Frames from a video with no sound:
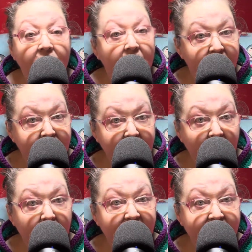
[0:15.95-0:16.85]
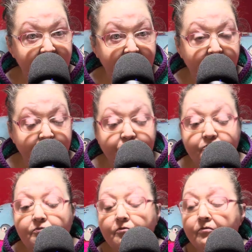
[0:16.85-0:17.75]
This time it's knit.
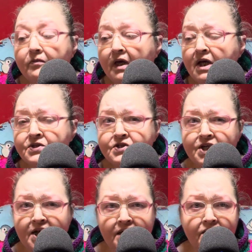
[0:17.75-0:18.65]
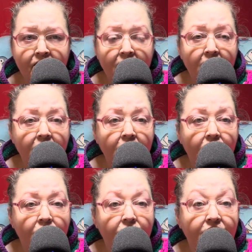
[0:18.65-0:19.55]
It's 10
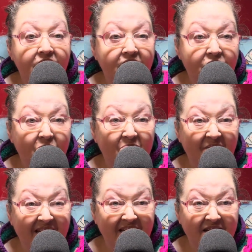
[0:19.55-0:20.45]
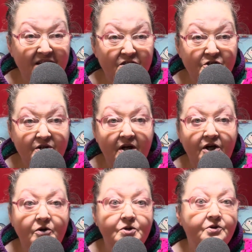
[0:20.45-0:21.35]
knit blankets. Now I
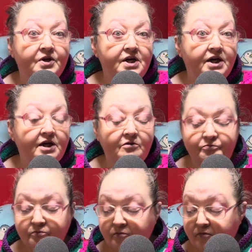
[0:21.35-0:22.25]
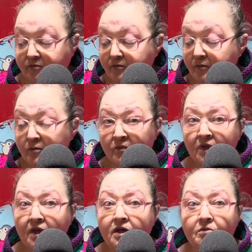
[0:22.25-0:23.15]
know what you're thinking.
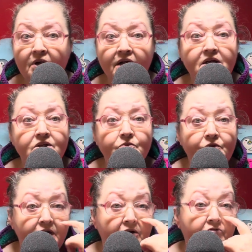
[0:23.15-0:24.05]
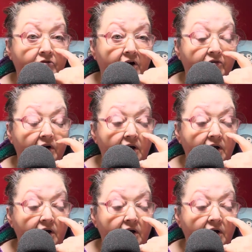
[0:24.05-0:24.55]
Knit blankets will take forever.